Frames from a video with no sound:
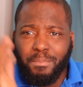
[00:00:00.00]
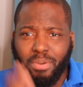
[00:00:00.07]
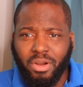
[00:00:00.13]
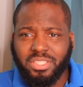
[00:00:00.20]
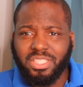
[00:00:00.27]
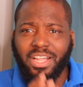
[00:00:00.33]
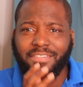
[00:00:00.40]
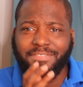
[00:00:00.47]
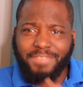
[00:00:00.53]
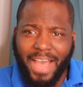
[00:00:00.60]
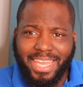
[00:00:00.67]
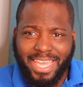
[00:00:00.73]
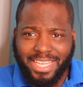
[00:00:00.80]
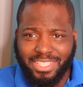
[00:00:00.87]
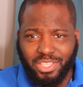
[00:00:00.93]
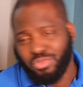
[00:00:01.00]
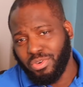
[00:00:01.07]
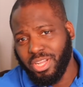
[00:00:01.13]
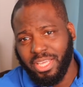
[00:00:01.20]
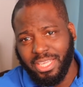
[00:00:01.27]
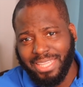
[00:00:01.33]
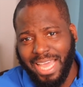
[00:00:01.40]
personal finances,
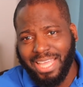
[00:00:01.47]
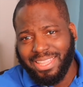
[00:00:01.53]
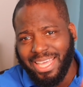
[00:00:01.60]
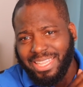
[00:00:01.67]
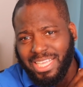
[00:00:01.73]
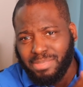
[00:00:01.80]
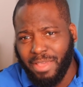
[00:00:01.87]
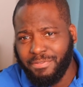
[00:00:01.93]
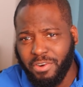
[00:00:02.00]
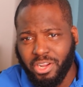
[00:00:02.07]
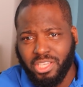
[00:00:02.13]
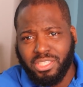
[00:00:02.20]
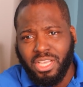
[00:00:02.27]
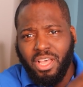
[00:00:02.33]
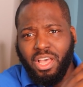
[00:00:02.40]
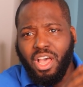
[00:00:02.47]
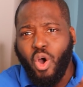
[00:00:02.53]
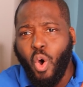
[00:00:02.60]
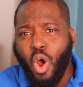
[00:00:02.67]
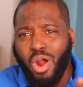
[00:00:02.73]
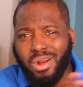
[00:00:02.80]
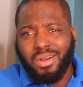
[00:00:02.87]
really. That's my focus.
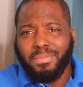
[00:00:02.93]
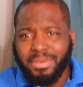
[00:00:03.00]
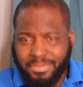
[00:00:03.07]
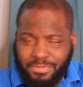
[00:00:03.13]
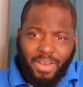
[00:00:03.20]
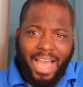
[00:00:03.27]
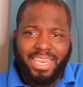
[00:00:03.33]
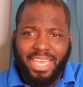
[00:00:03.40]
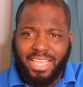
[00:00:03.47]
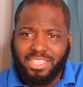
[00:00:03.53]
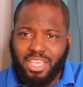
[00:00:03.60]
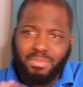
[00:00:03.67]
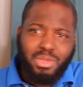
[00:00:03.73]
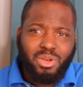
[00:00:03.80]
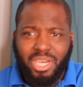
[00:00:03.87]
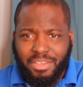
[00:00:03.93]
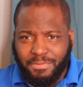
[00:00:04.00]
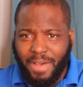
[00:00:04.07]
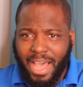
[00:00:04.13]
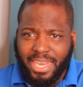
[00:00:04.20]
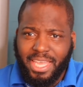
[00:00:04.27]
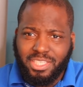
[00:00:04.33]
Or urban finance,
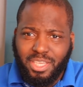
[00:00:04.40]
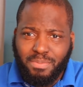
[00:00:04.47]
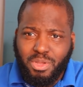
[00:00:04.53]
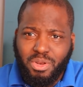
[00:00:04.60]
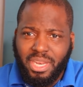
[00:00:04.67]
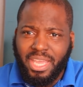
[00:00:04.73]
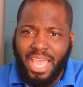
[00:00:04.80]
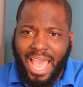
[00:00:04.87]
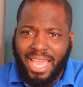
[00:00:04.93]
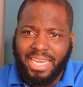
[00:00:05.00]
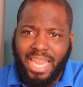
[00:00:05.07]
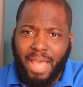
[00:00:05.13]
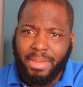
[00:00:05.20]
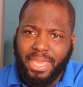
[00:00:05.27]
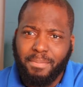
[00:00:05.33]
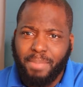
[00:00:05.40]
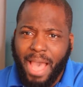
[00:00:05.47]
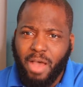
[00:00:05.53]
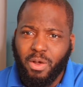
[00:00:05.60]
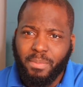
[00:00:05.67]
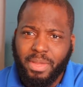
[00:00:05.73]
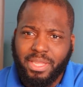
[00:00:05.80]
community economic
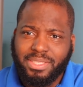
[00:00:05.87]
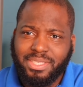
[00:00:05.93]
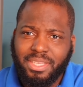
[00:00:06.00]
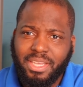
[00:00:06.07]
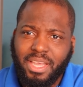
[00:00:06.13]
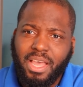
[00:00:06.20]
empowerment.